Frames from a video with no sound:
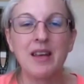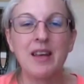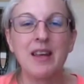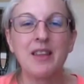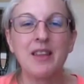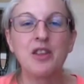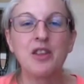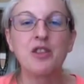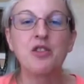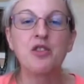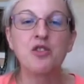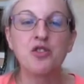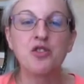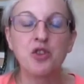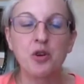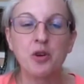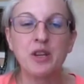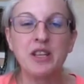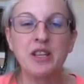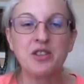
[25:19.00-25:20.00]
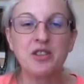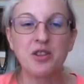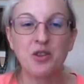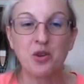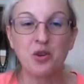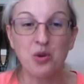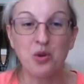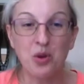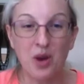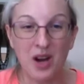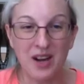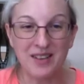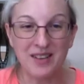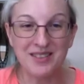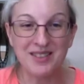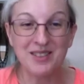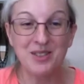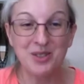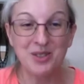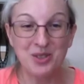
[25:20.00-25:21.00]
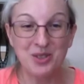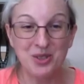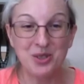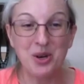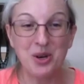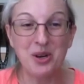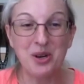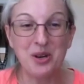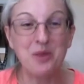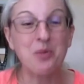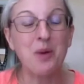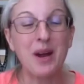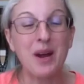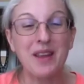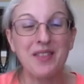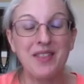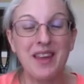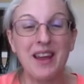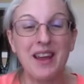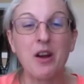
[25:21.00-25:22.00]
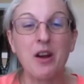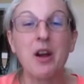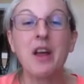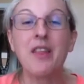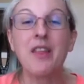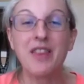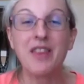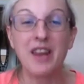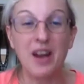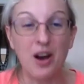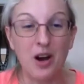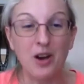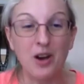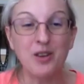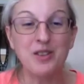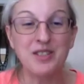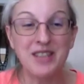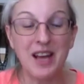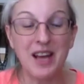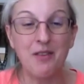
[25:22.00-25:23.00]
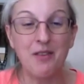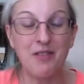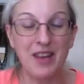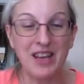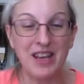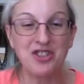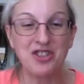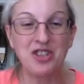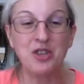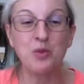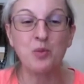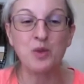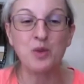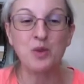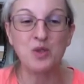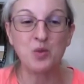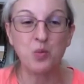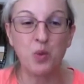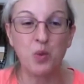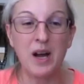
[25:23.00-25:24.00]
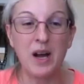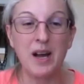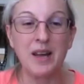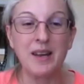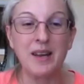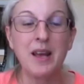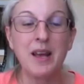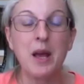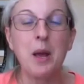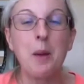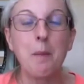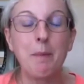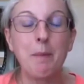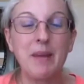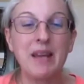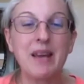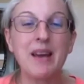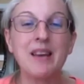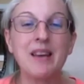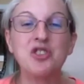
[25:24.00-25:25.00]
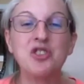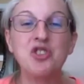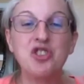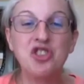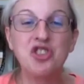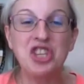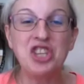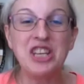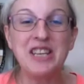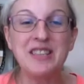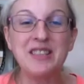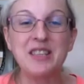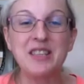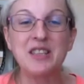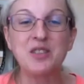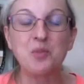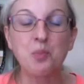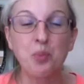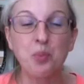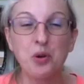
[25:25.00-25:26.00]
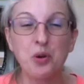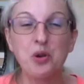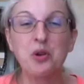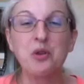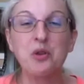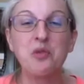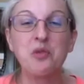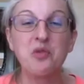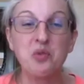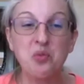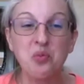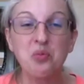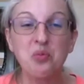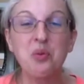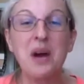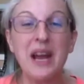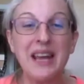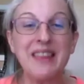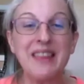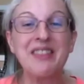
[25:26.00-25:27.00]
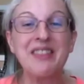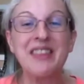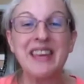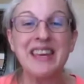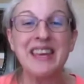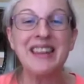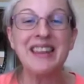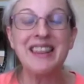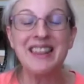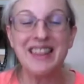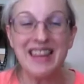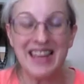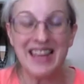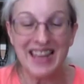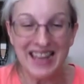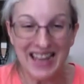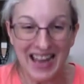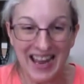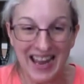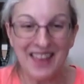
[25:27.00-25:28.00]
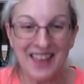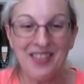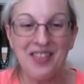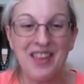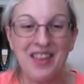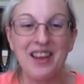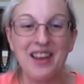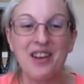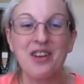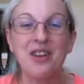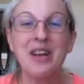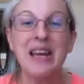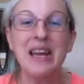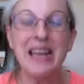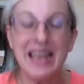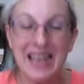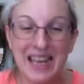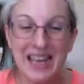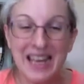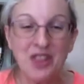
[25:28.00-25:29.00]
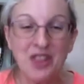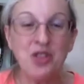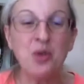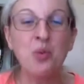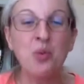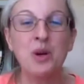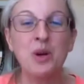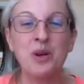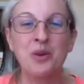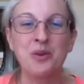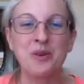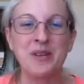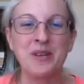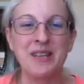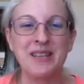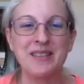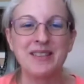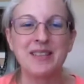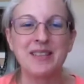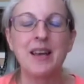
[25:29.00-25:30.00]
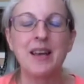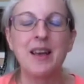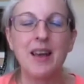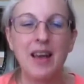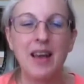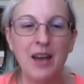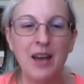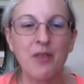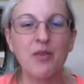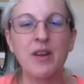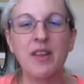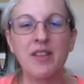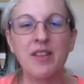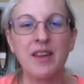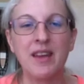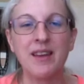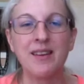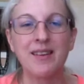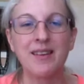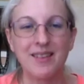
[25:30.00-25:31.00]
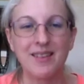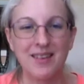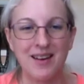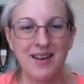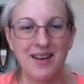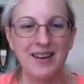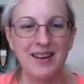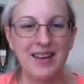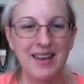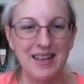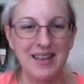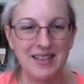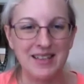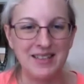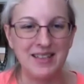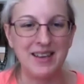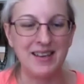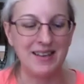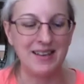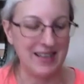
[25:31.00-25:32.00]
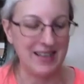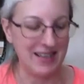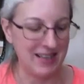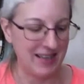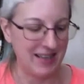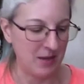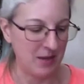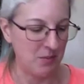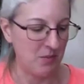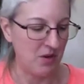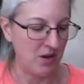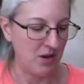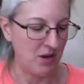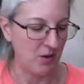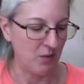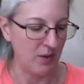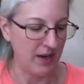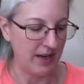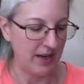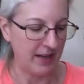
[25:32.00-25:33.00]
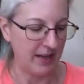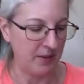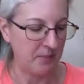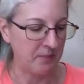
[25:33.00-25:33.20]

that the journey to the cross started right there, that our salvation was won because Jesus proved right then and there in the wilderness everything God had done in him already.